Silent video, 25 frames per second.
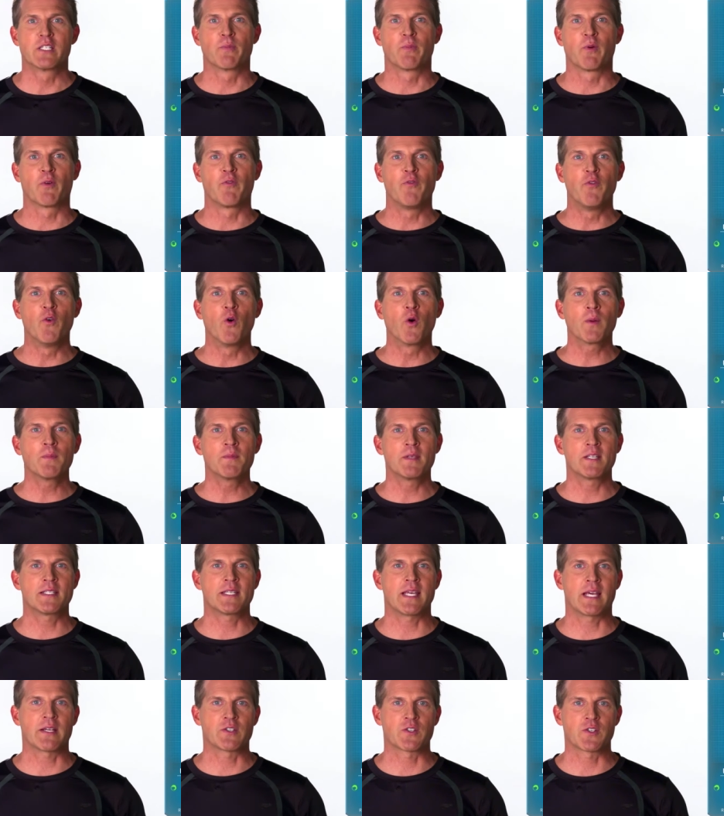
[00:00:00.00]
To perform
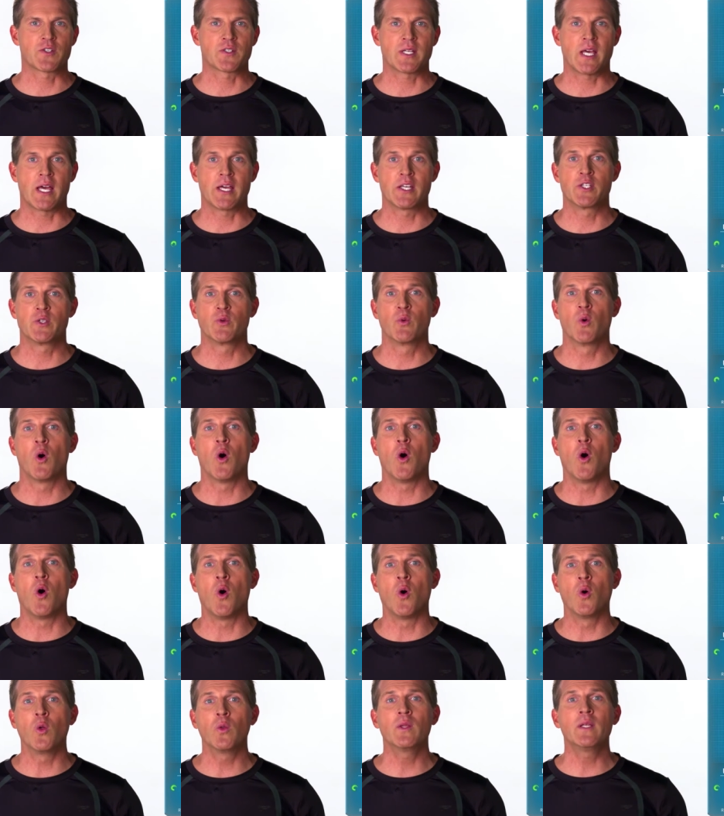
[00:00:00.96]
this exercise, you will
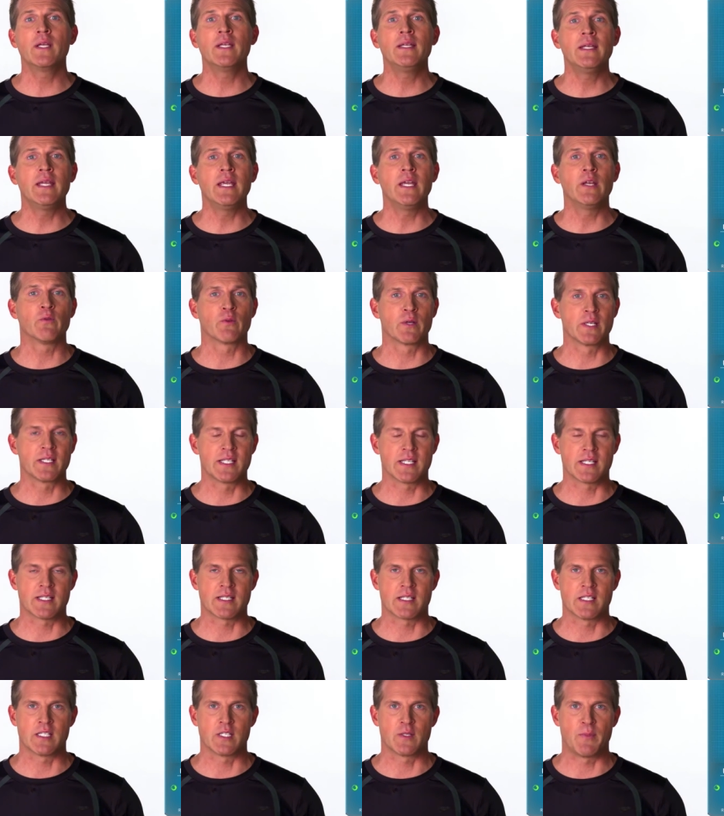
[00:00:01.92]
only need
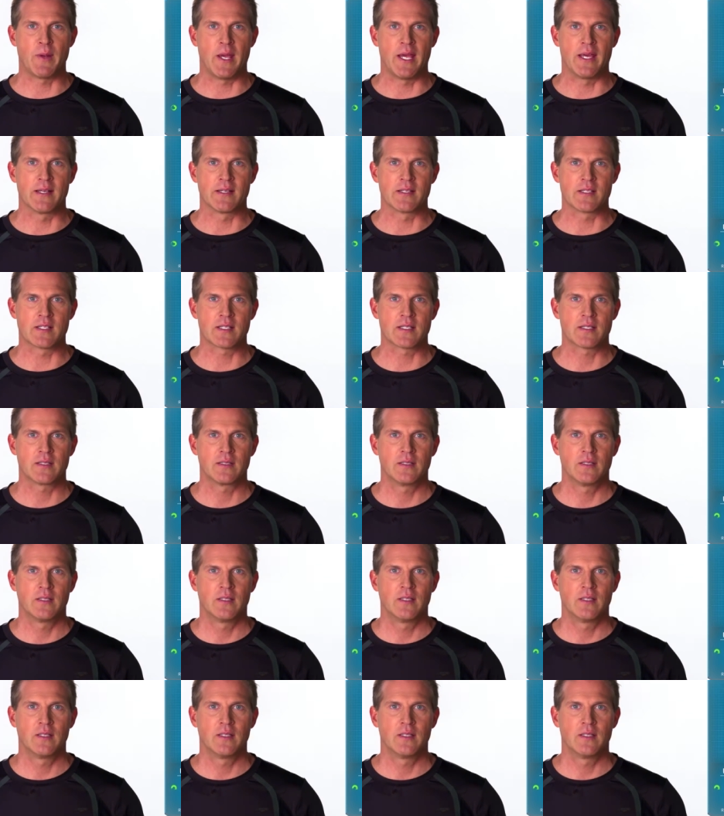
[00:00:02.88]
resistance bands.